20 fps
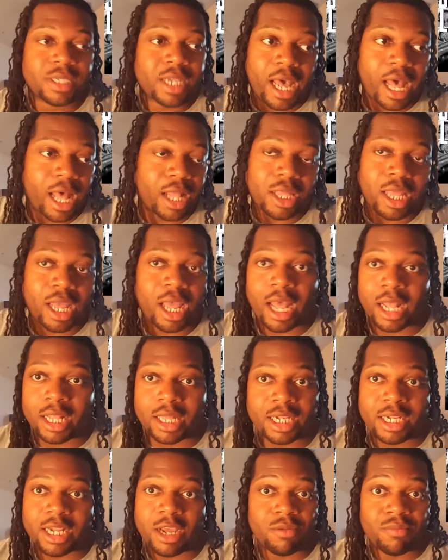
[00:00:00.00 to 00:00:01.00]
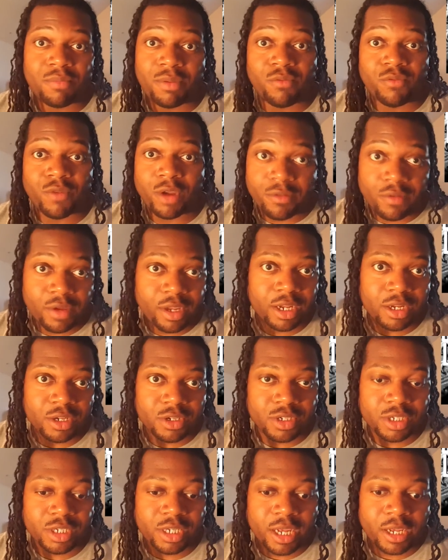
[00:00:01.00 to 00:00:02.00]
I think that would be very
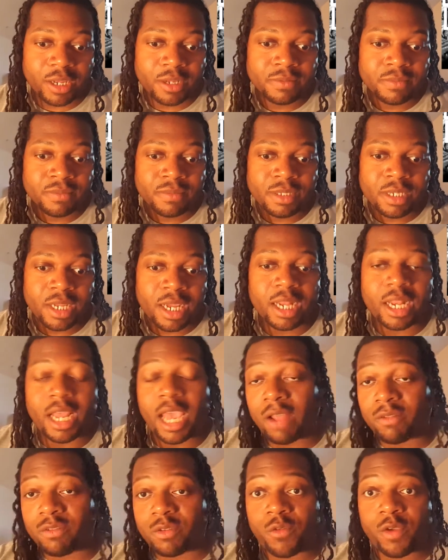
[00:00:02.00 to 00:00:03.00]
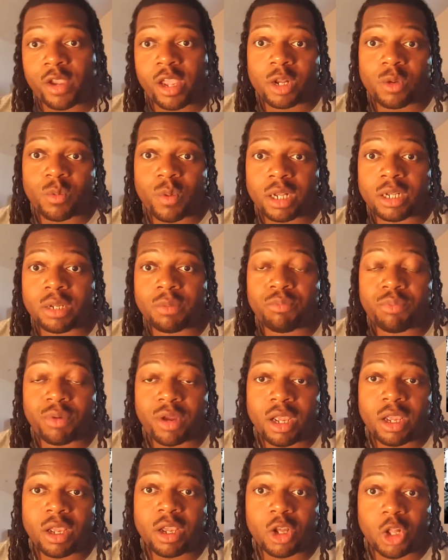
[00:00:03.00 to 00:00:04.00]
interesting. And they have to figure out a way to
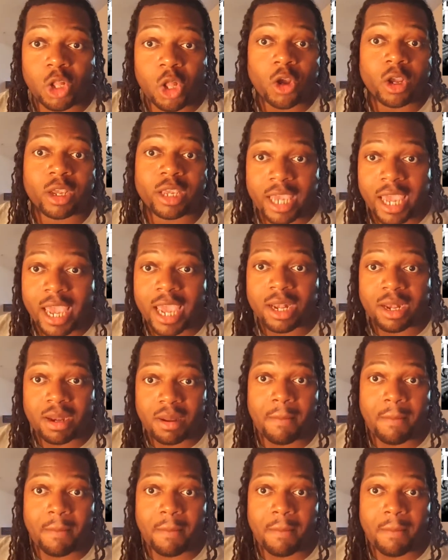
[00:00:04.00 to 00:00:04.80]
bring Clark Kent